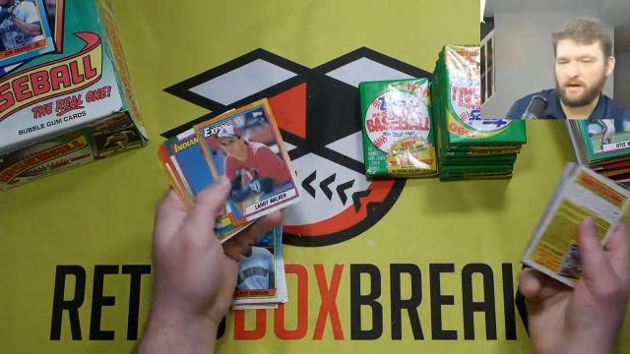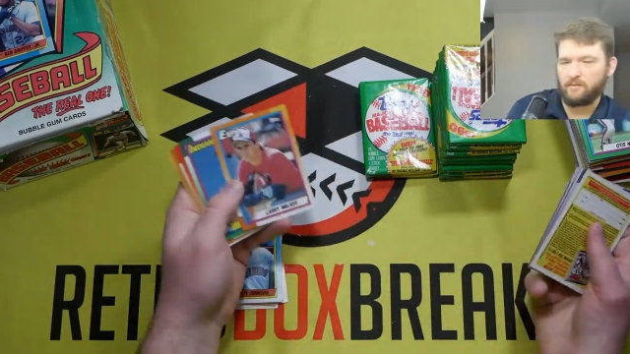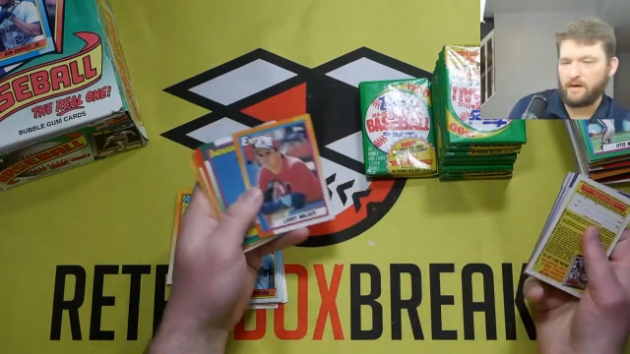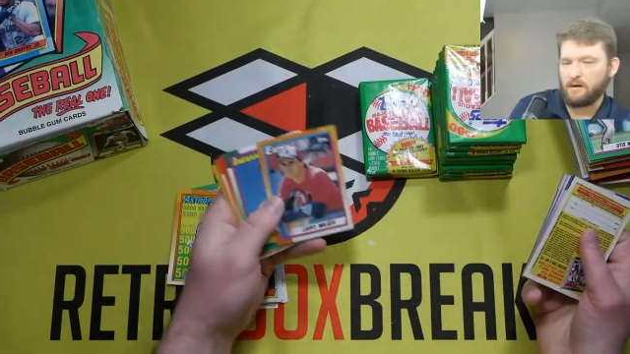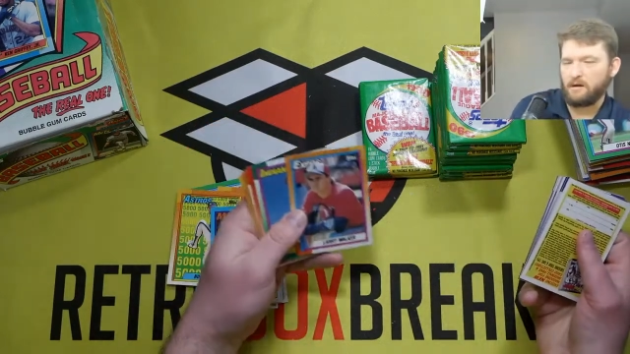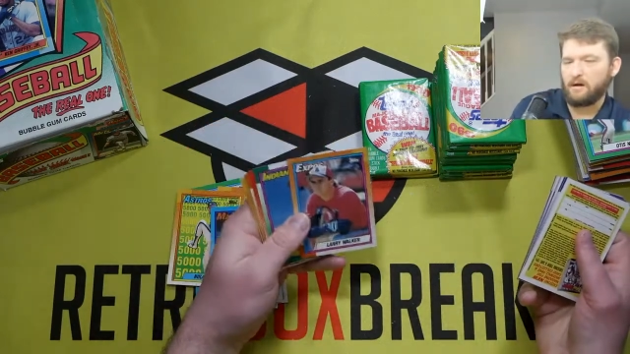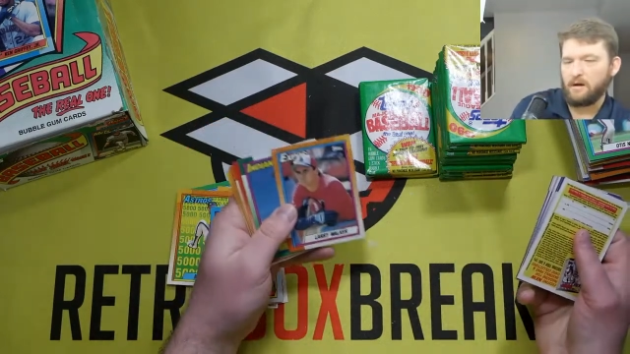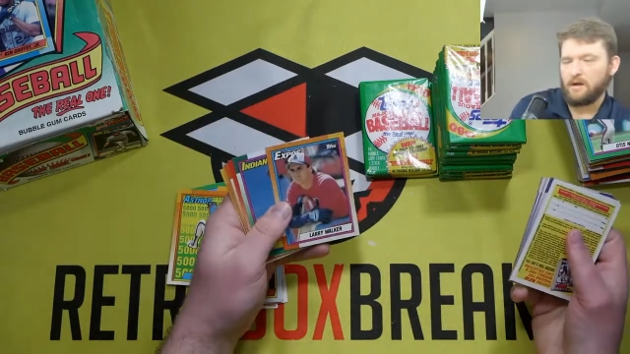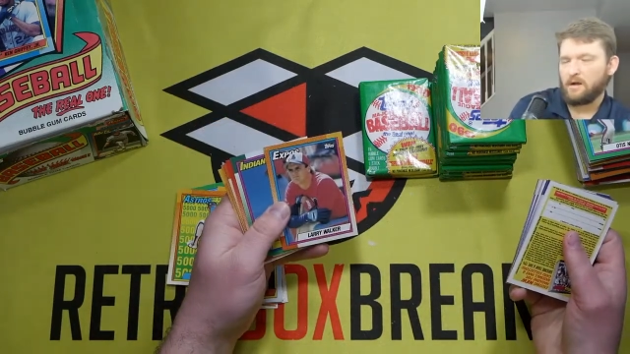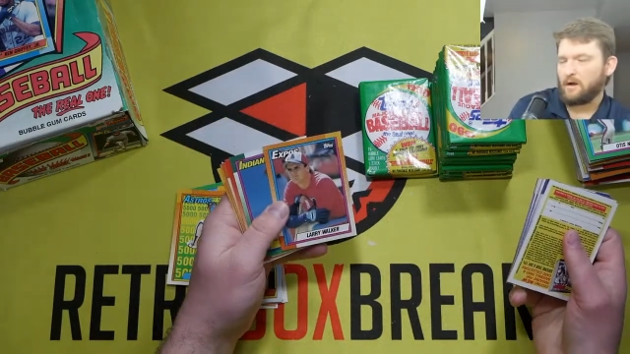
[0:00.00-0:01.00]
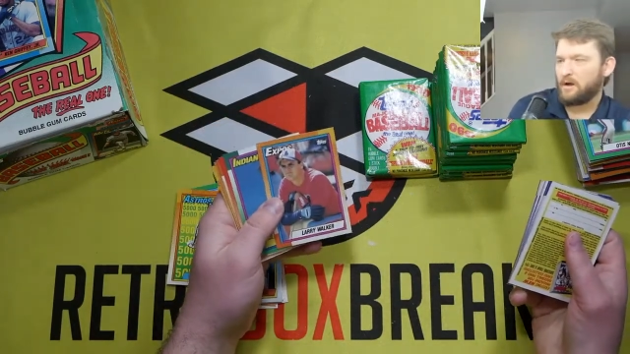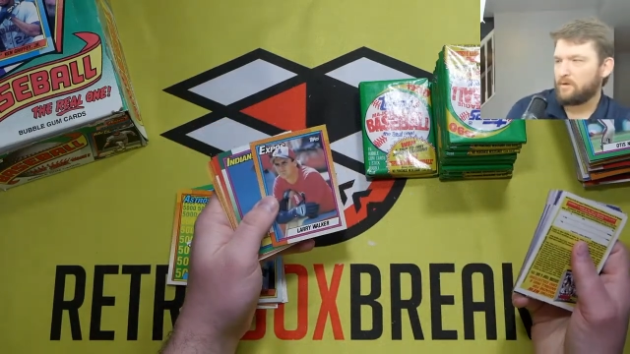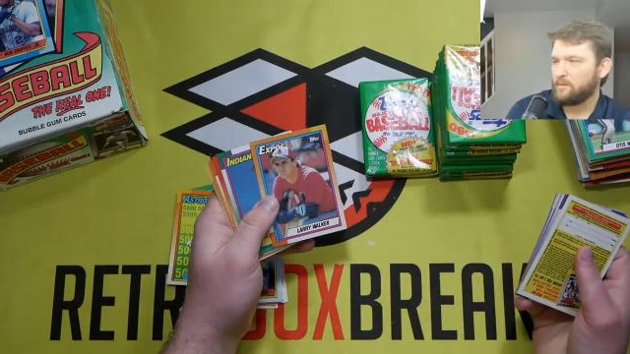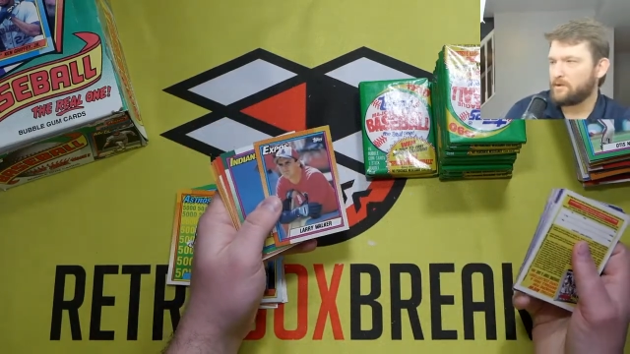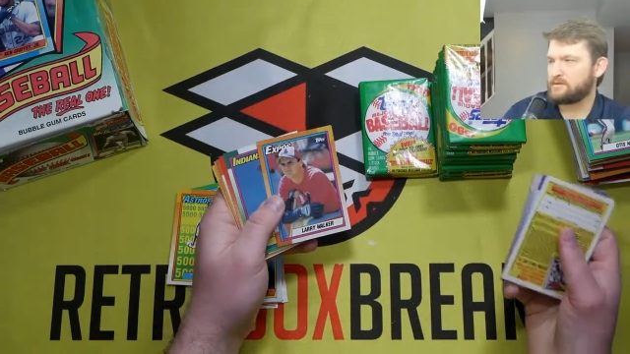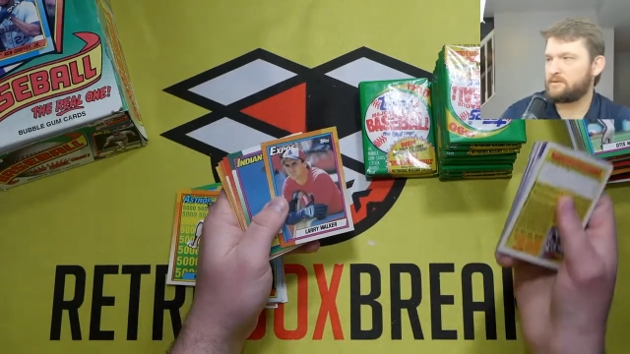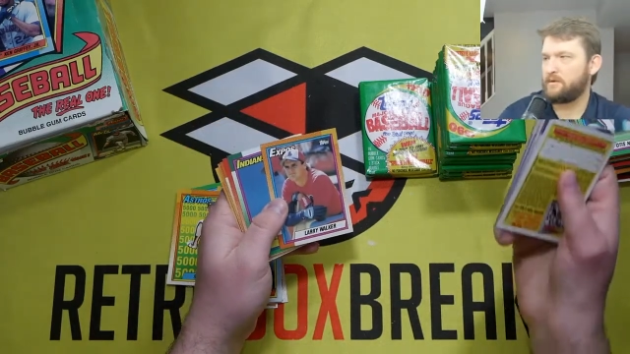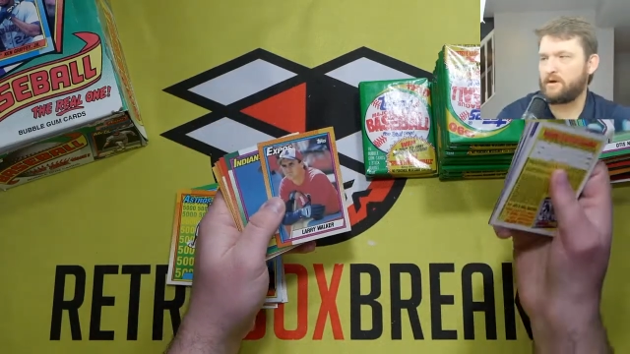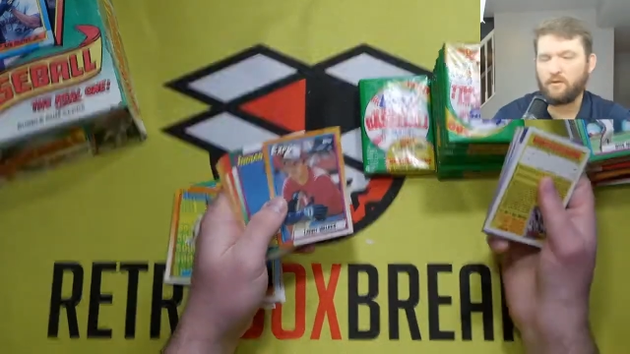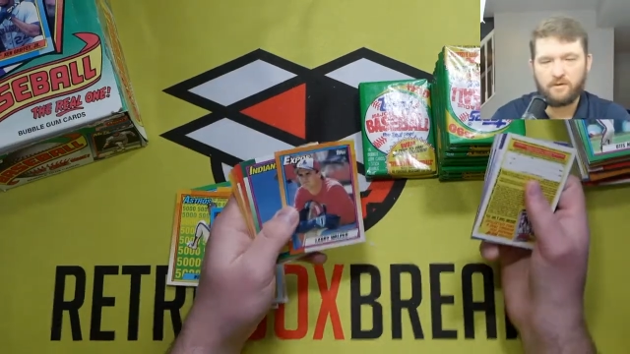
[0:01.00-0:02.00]
Here we are, almost
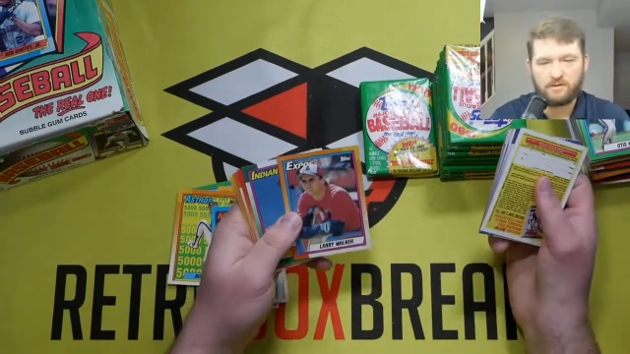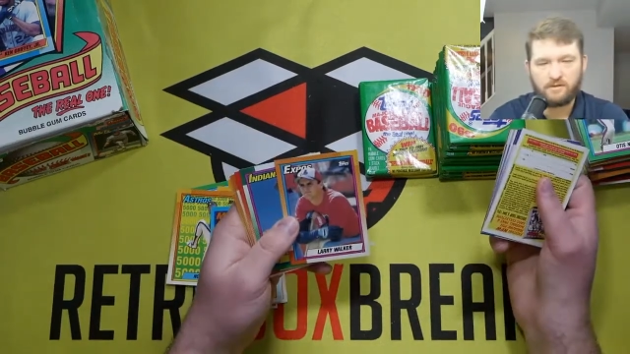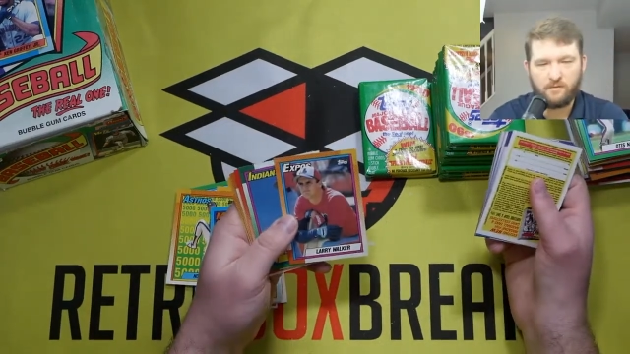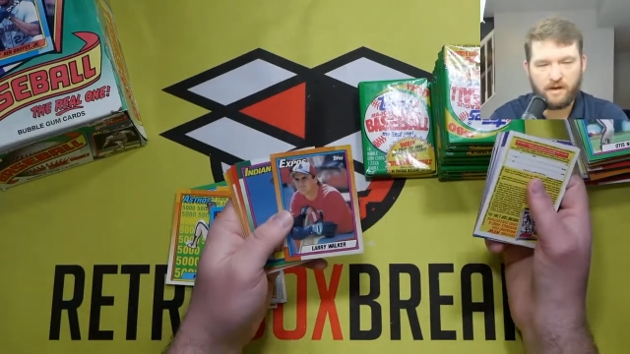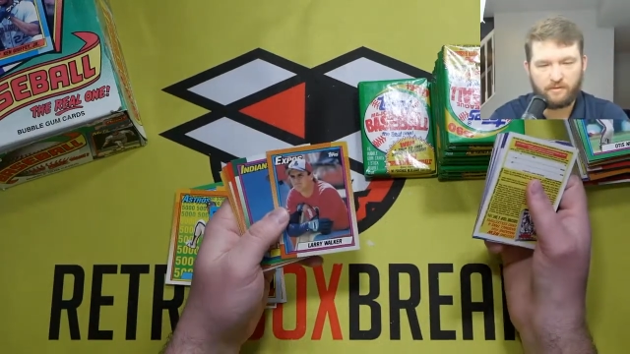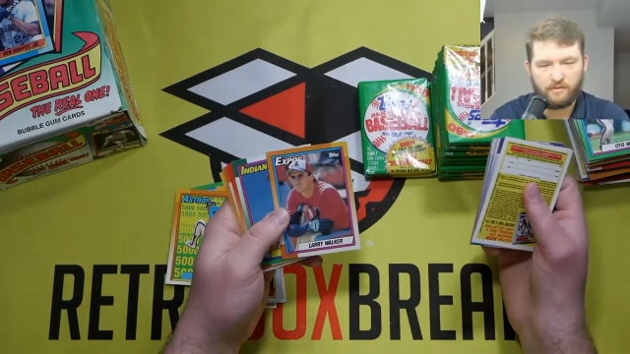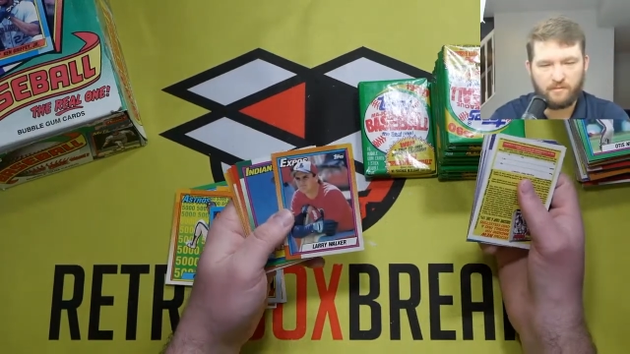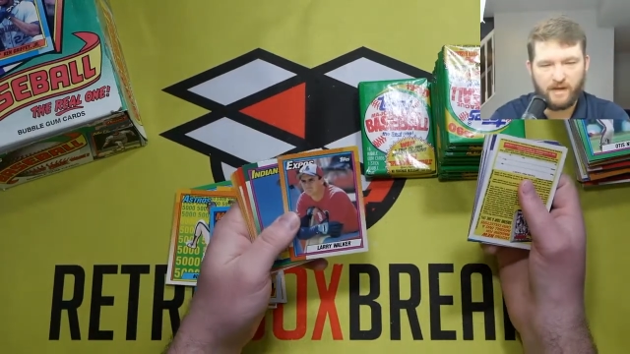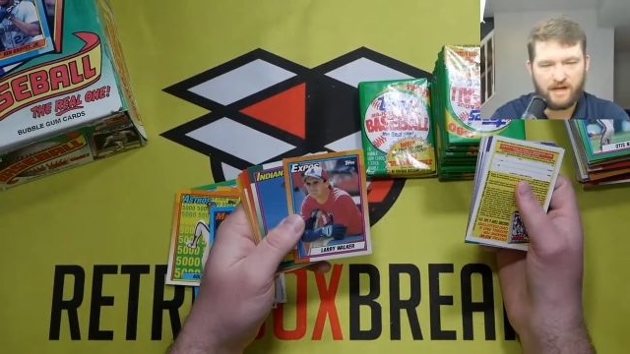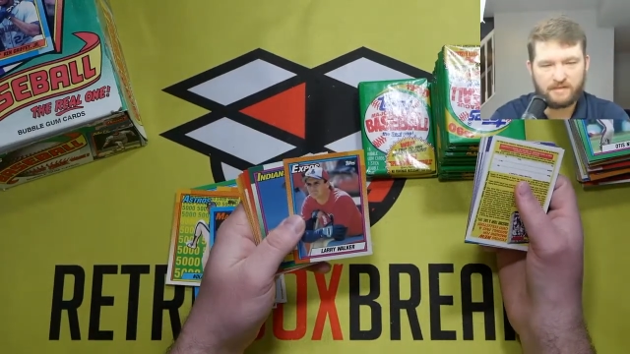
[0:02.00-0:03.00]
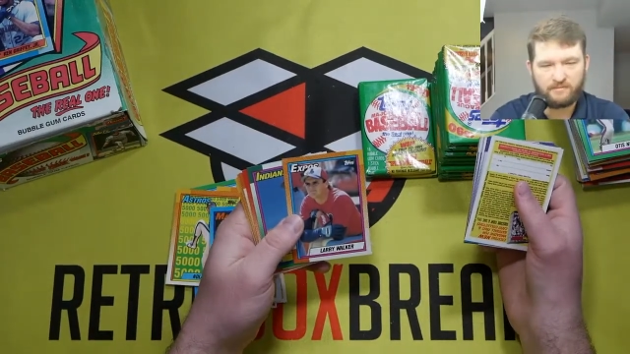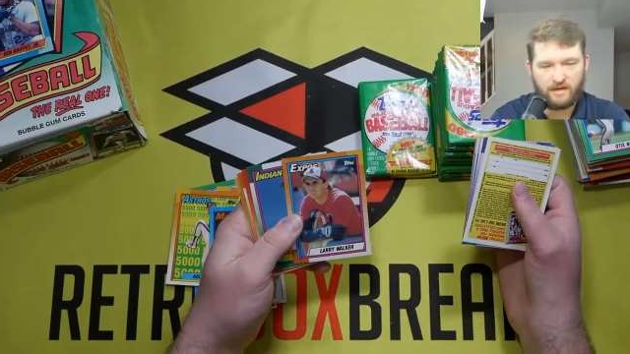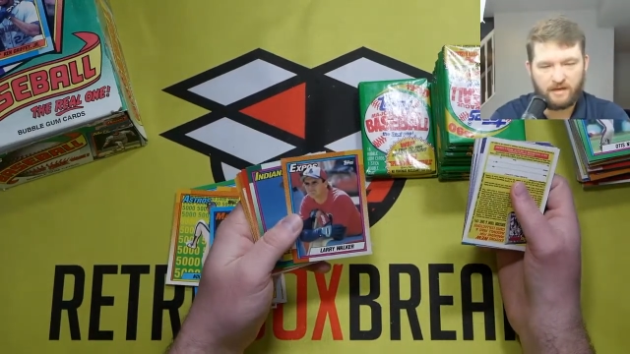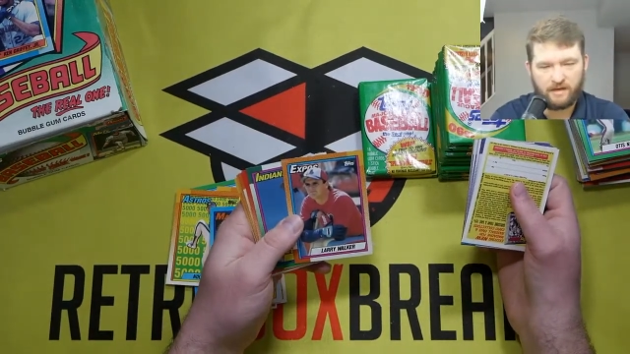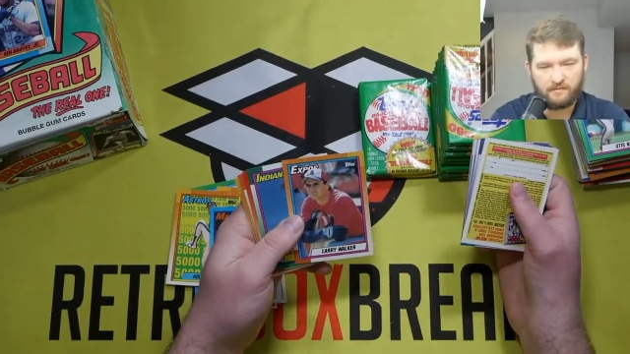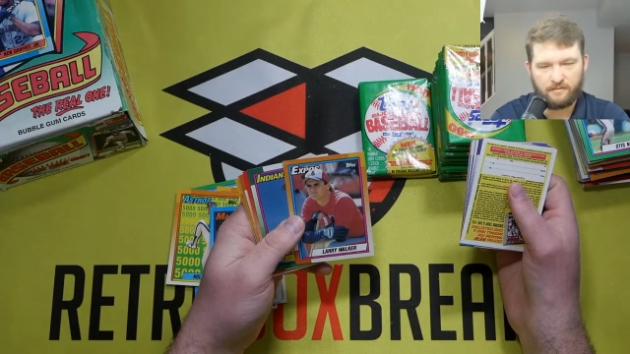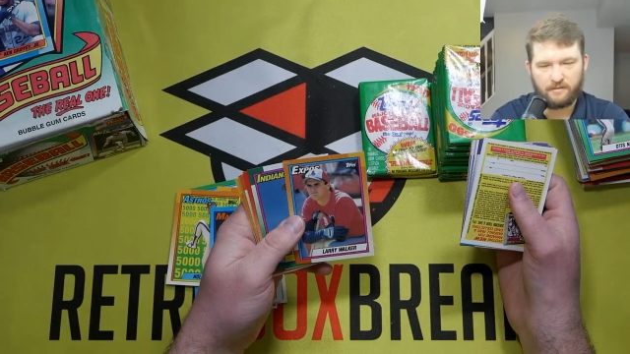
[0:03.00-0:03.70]
3/4 of the way through the box, and we get